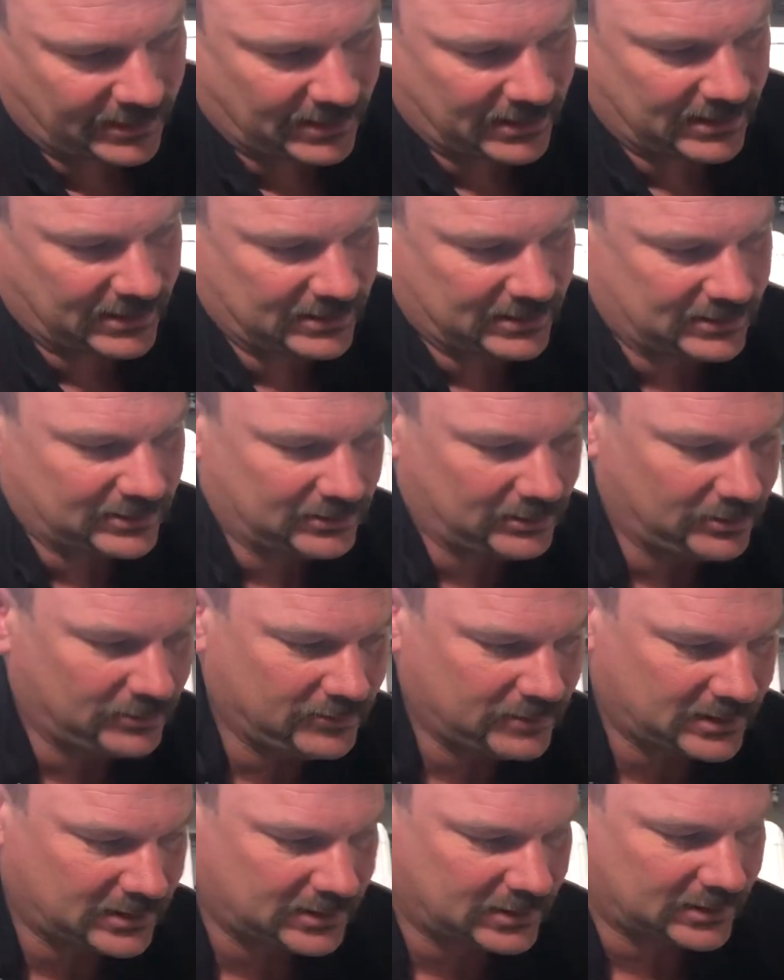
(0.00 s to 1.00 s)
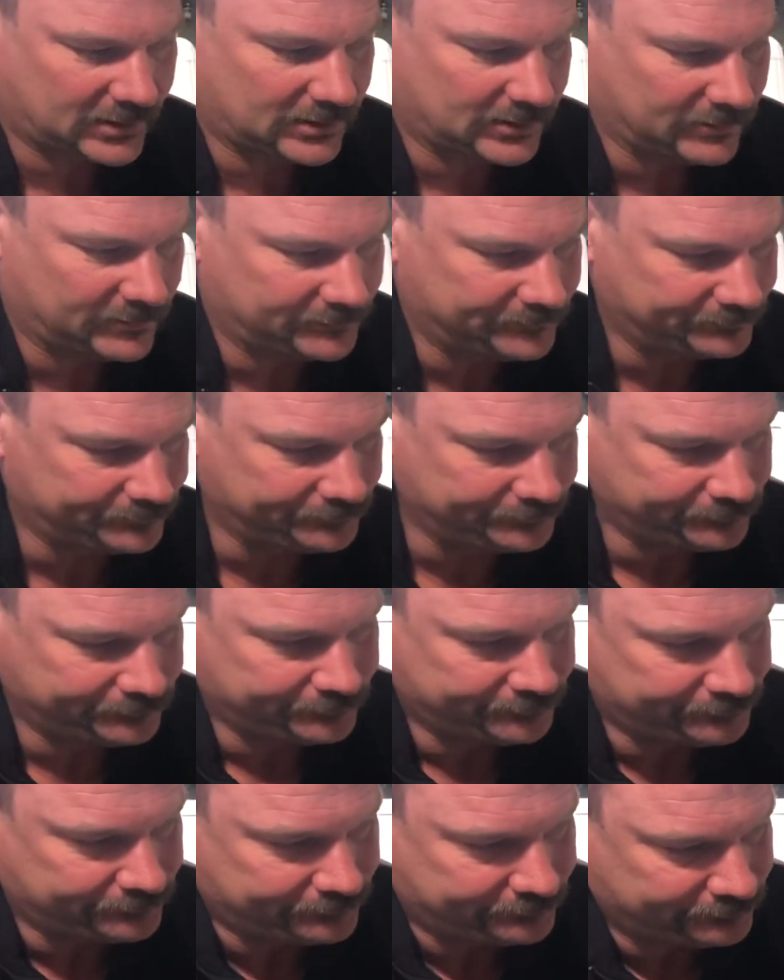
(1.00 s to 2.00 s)
Nice and loose.
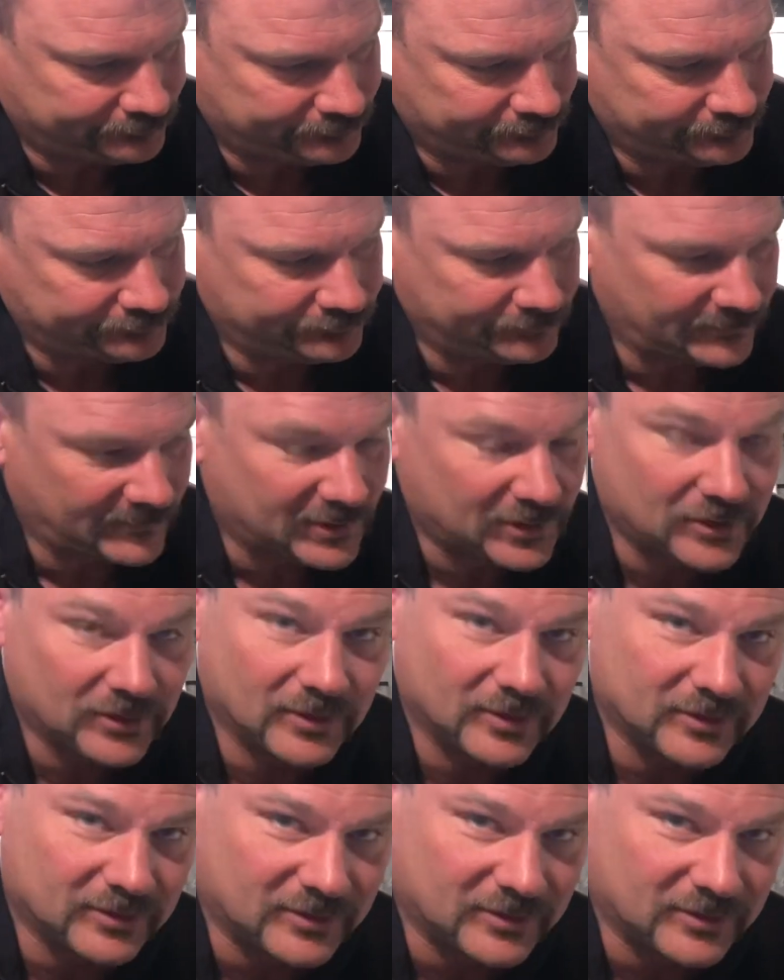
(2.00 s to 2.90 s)
So